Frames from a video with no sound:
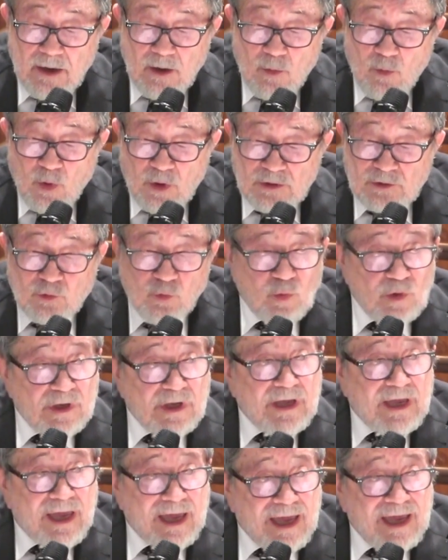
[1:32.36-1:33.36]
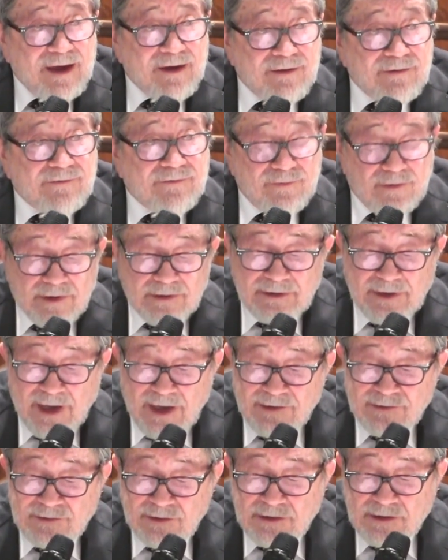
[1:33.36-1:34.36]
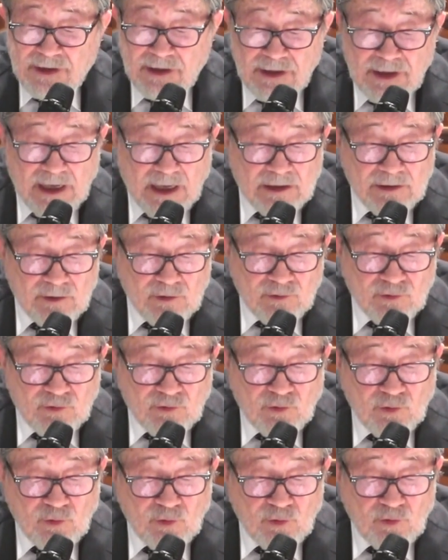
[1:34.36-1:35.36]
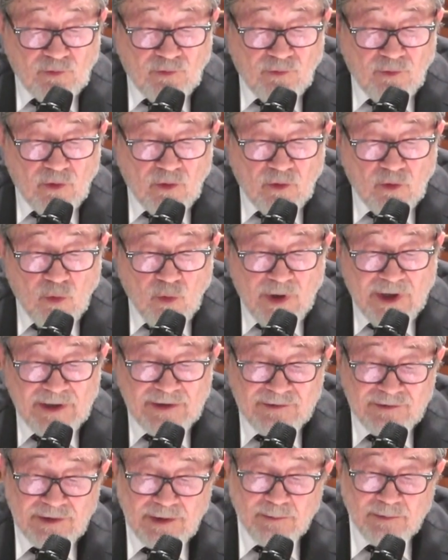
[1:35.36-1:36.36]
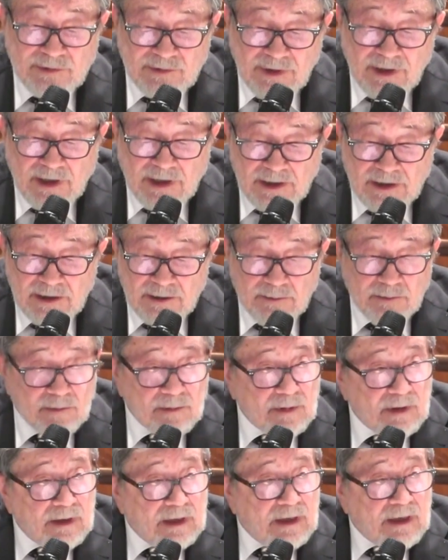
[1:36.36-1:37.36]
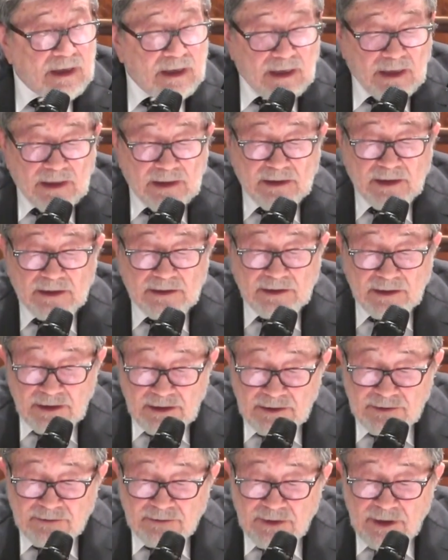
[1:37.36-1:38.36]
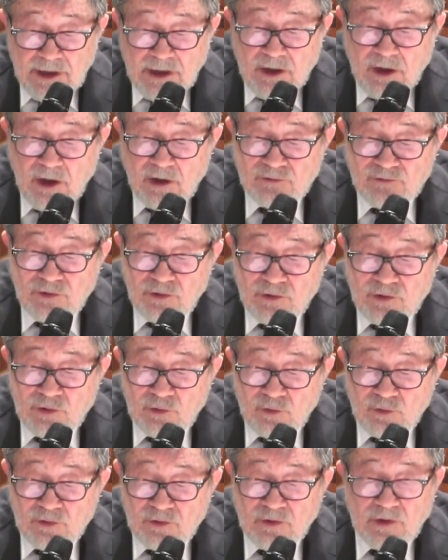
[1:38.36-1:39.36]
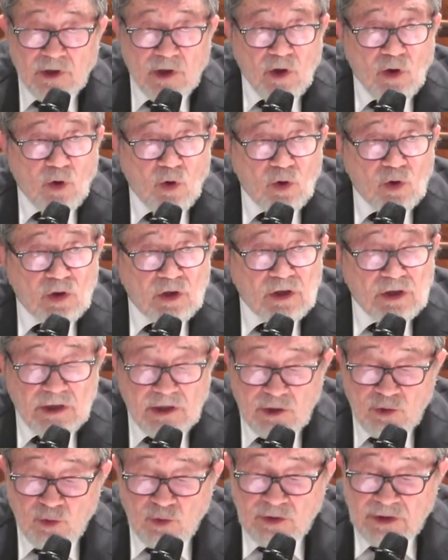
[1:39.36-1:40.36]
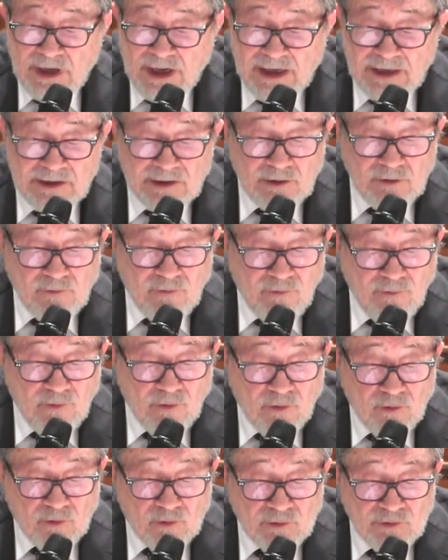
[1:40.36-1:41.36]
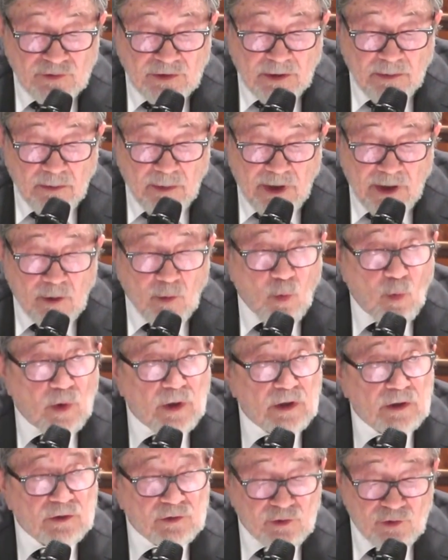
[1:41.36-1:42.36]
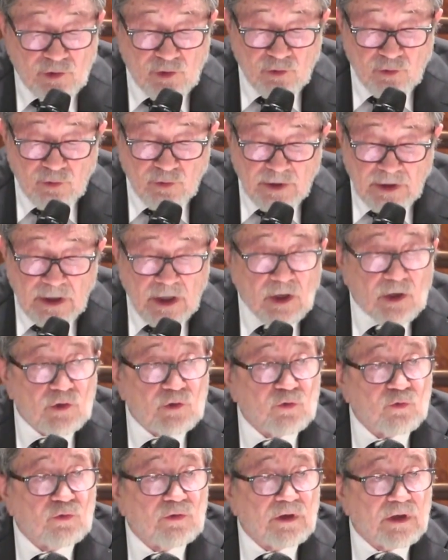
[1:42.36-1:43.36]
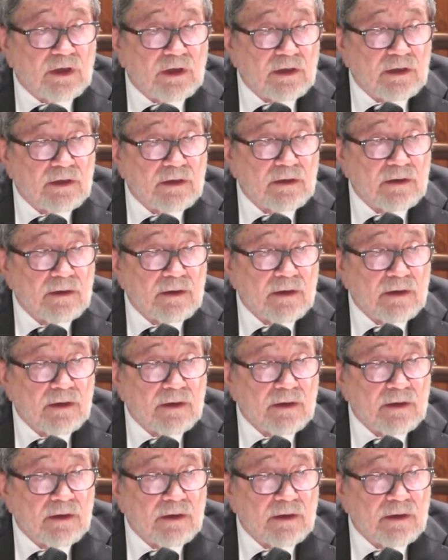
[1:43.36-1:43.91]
what we have tacitly understood for quite some time, that Israel constitutes the only uniting force among world Jewry today,